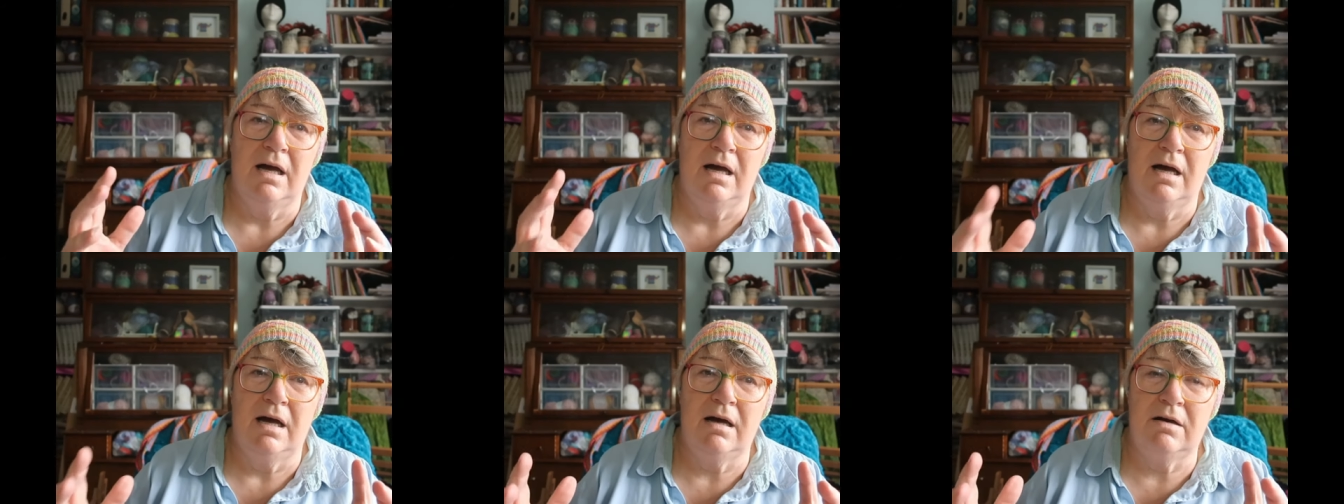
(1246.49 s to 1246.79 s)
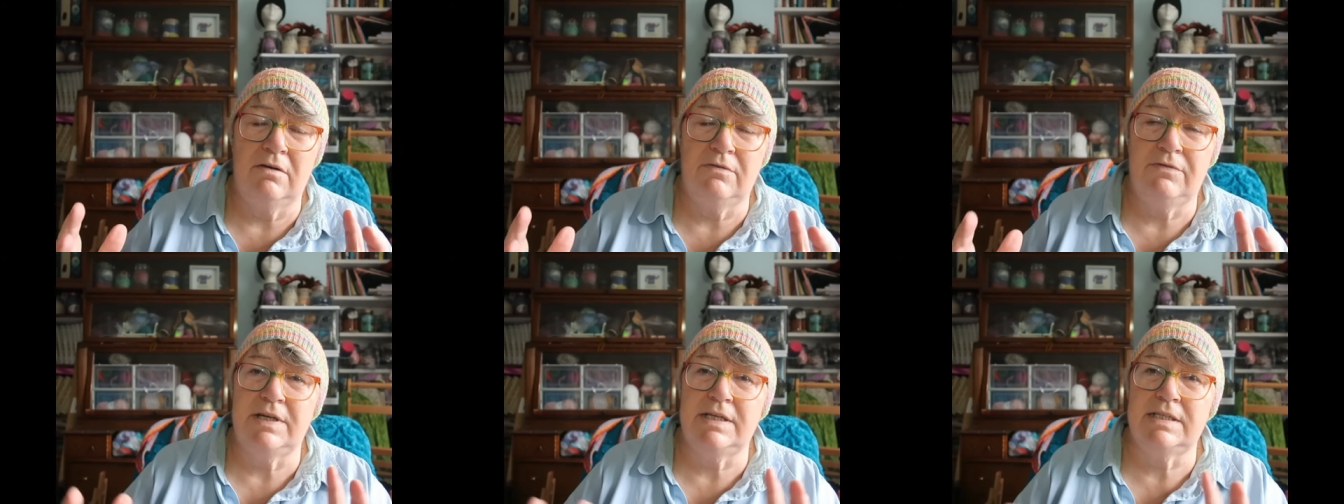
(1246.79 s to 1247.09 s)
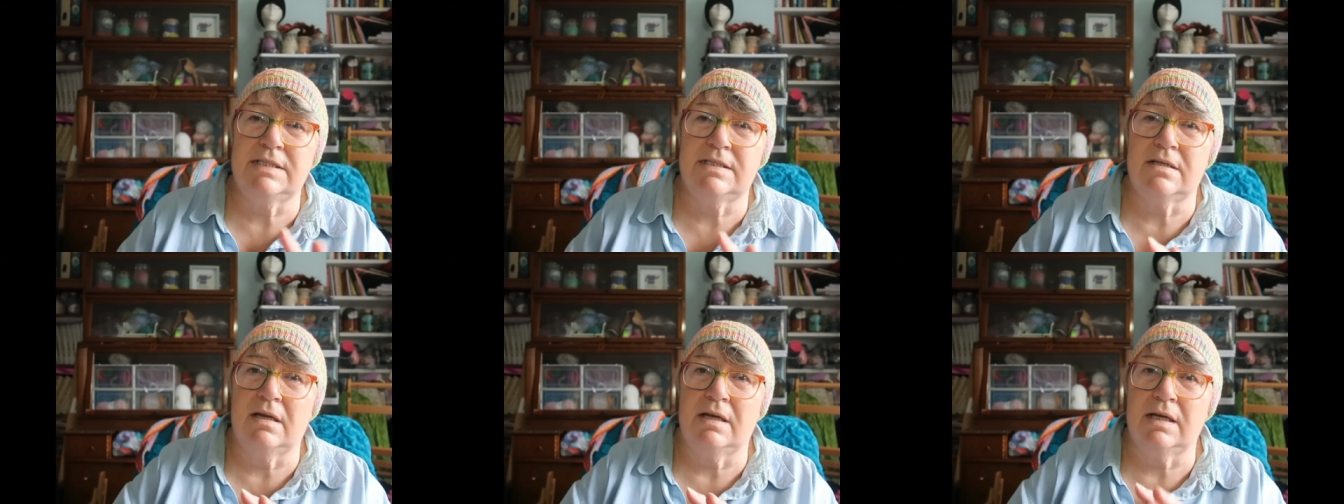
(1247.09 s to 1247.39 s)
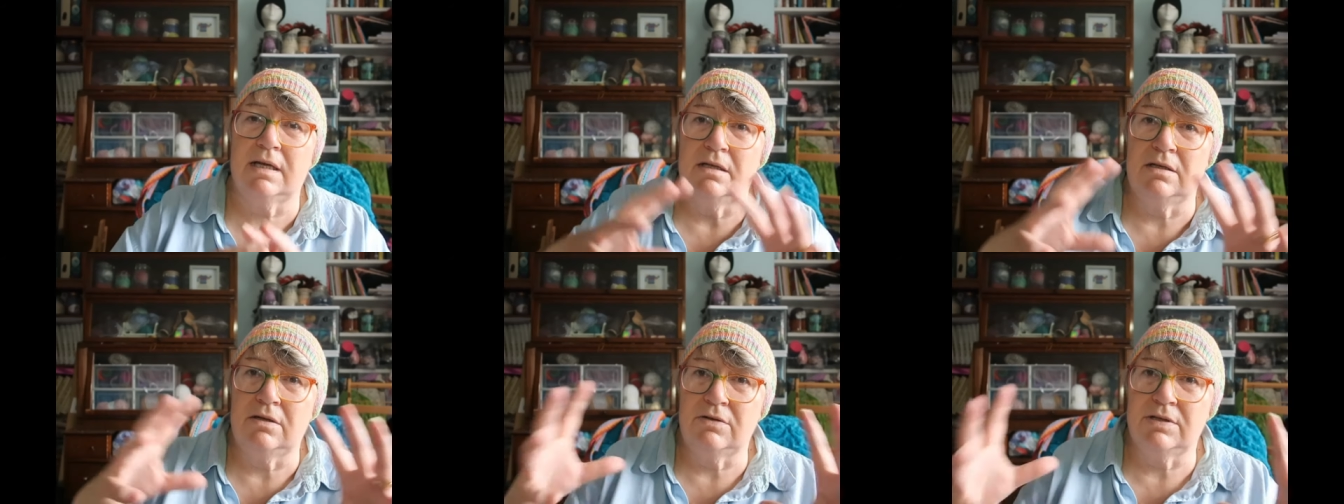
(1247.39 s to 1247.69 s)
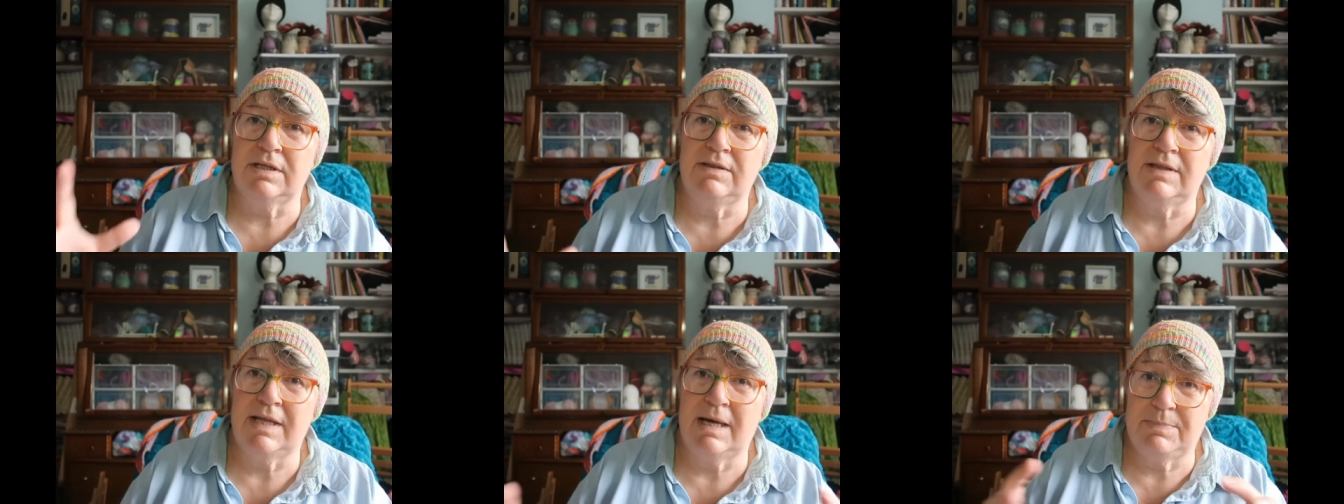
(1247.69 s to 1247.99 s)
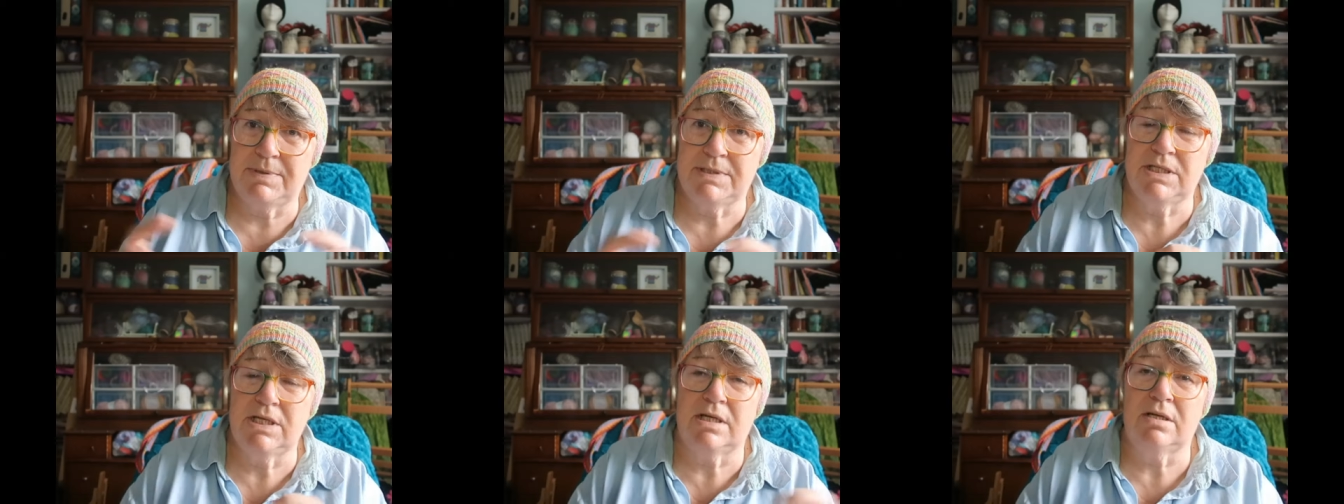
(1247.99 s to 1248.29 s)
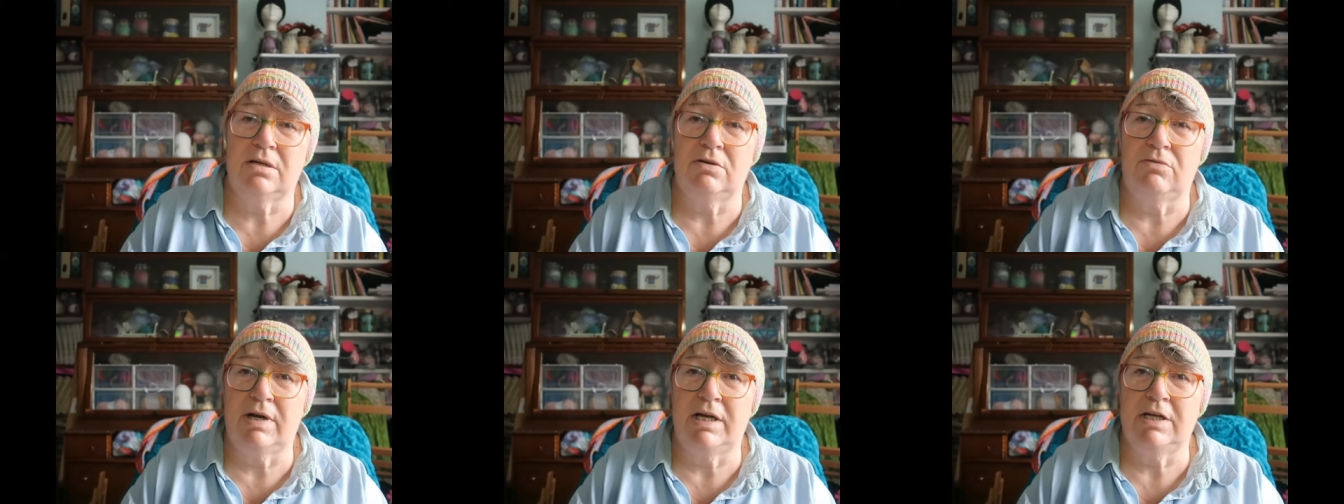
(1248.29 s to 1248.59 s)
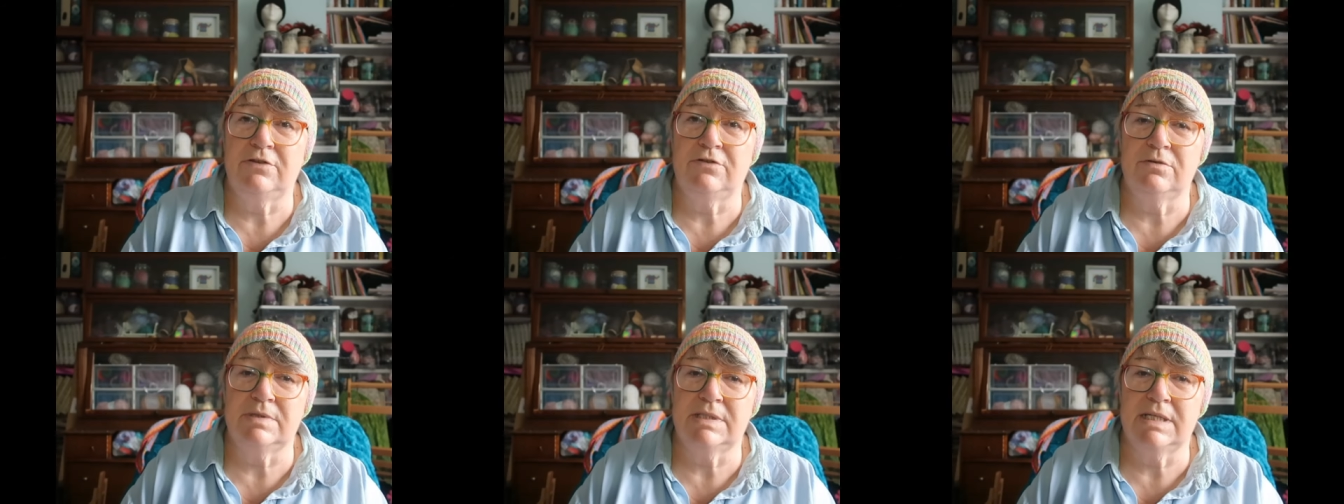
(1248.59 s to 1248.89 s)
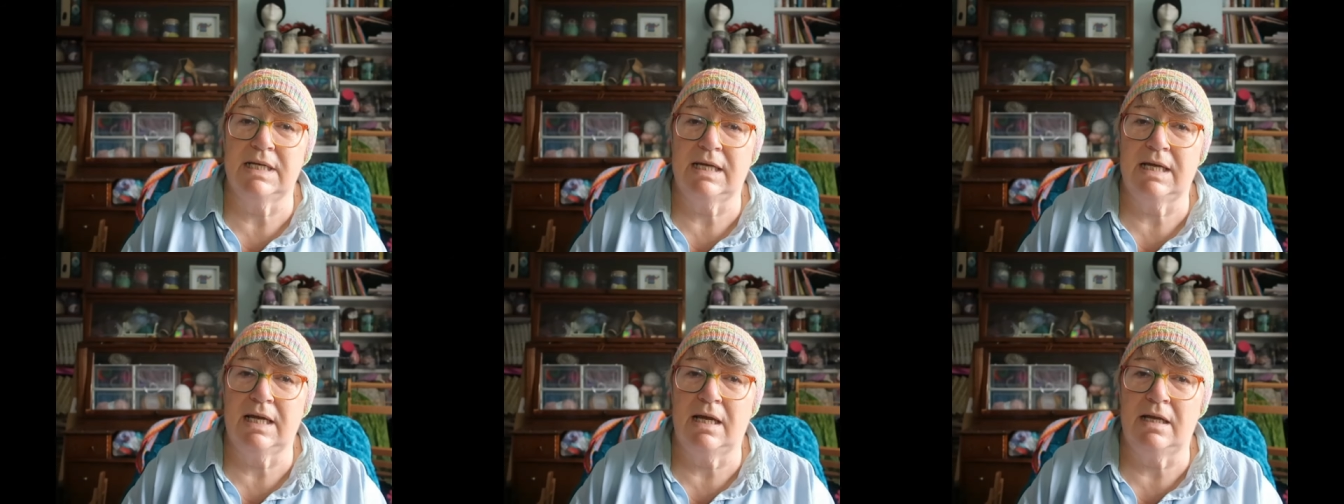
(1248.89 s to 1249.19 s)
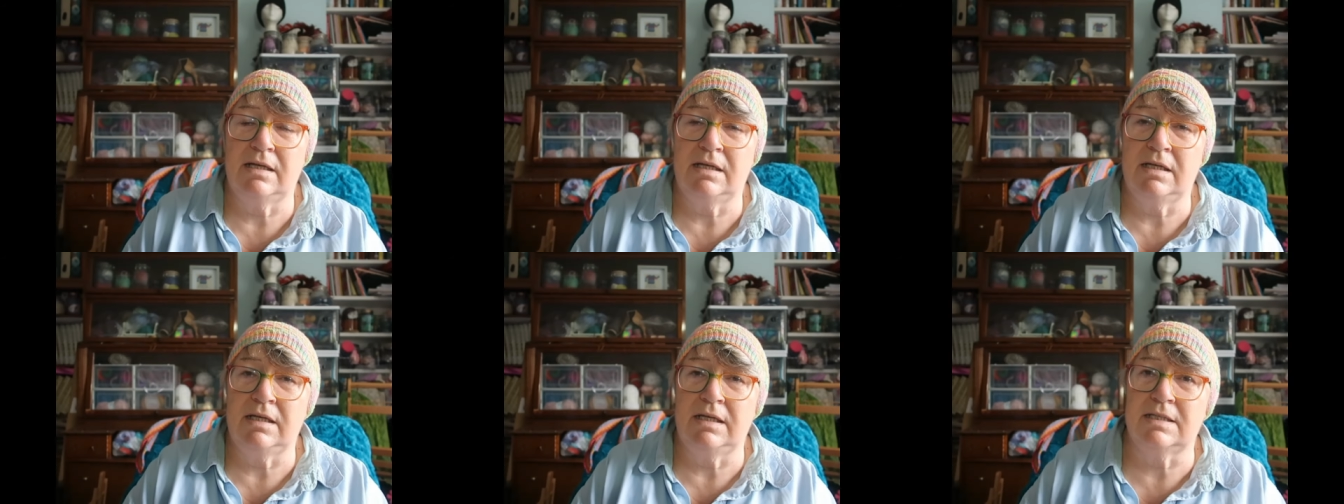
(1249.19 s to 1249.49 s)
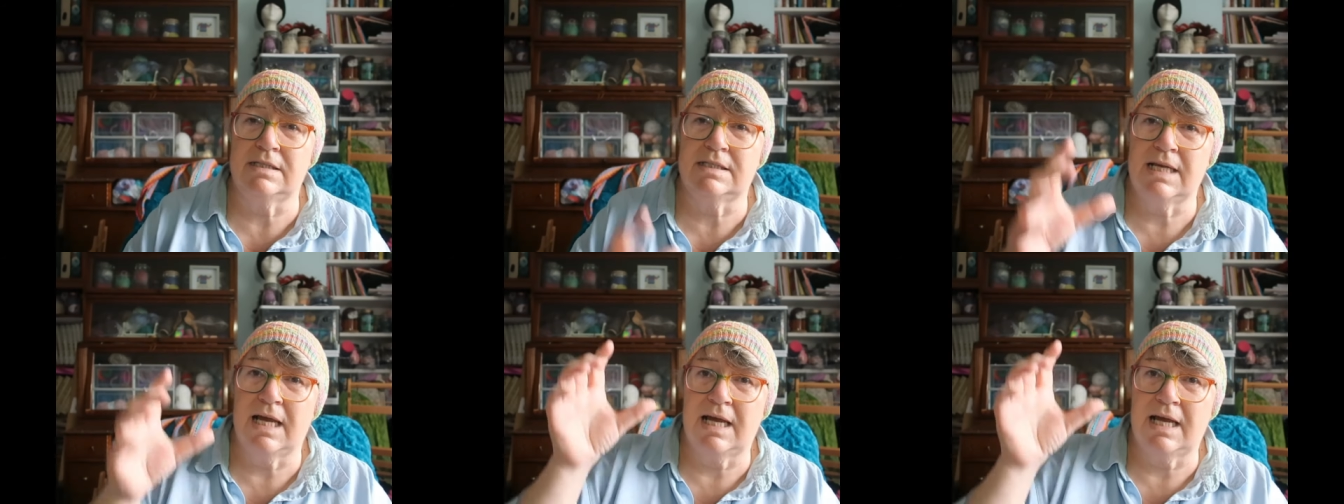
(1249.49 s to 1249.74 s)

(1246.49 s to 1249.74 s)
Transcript: Harvest, like a lot in that particular range from Tin Can Knits,